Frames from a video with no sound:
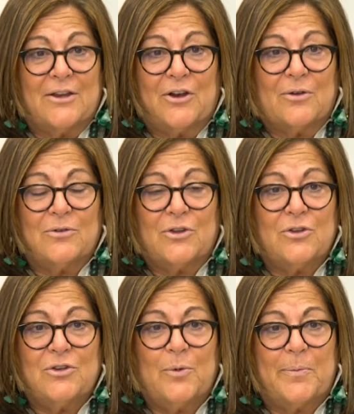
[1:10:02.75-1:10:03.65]
You know, you
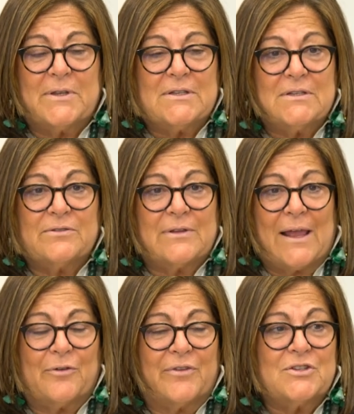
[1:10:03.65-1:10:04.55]
could do a business
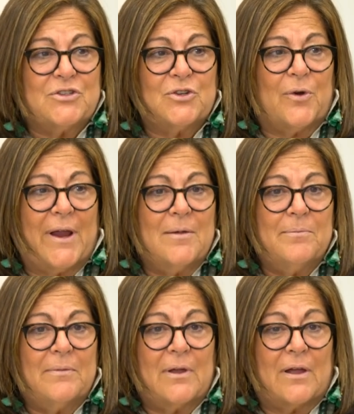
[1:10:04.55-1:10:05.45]
out of
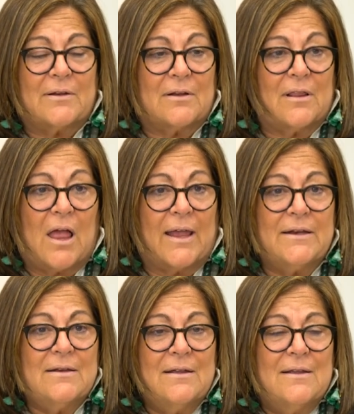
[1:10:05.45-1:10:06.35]
Instagram,
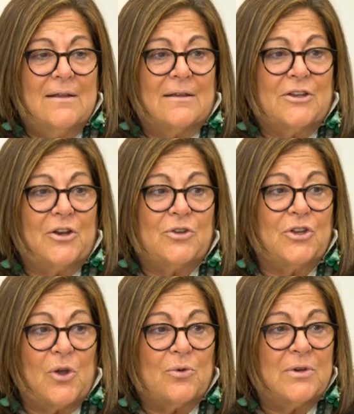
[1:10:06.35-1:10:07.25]
online. You know, you
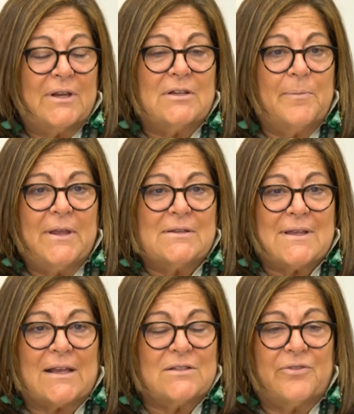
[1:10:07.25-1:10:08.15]
don't need to be in
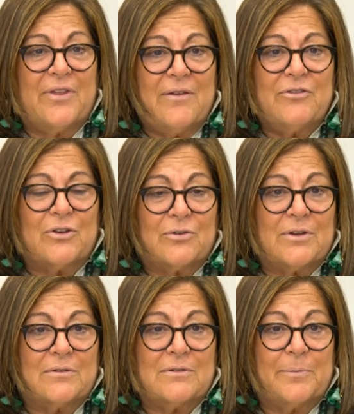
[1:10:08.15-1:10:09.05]
Saks Fifth Avenue
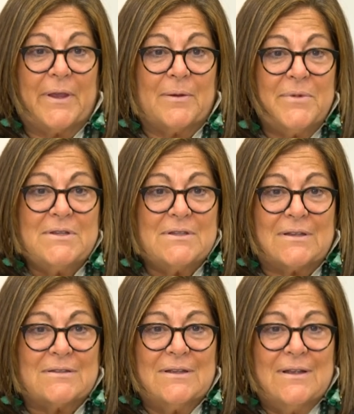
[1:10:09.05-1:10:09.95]
to be in
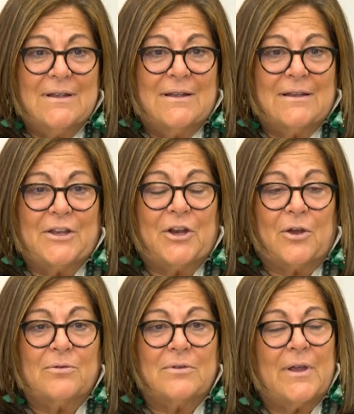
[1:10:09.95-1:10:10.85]
business. You
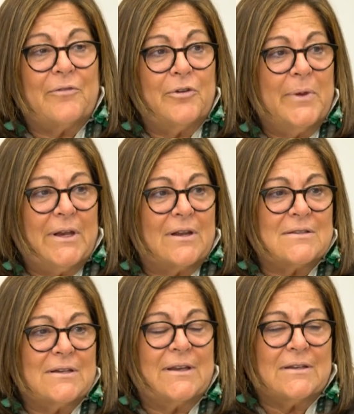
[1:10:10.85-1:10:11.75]
know, everybody
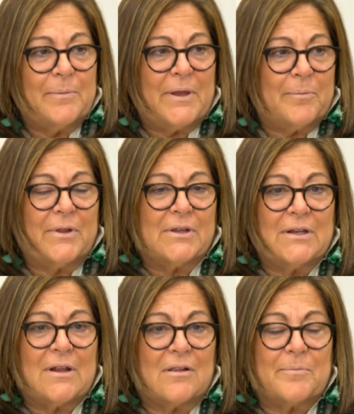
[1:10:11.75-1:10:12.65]
doesn't need to be a
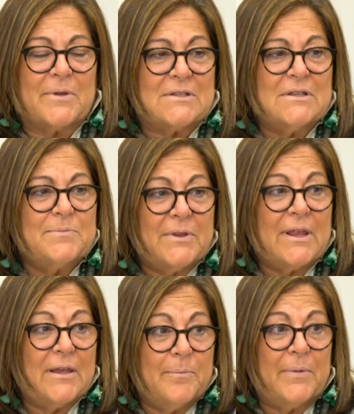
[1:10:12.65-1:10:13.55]
billion-dollar business, but
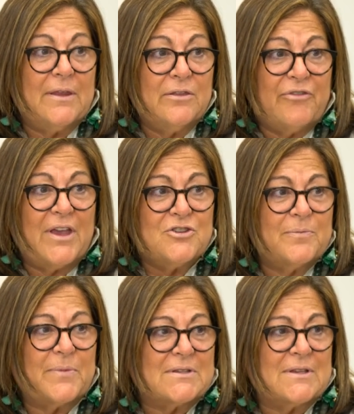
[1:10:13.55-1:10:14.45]
they can be in the
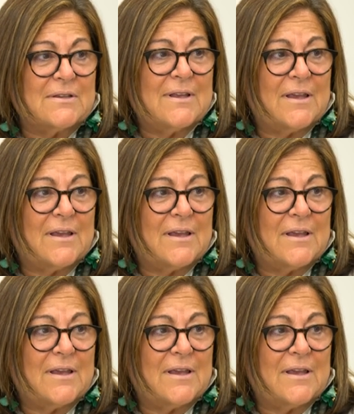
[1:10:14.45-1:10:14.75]
fashion business.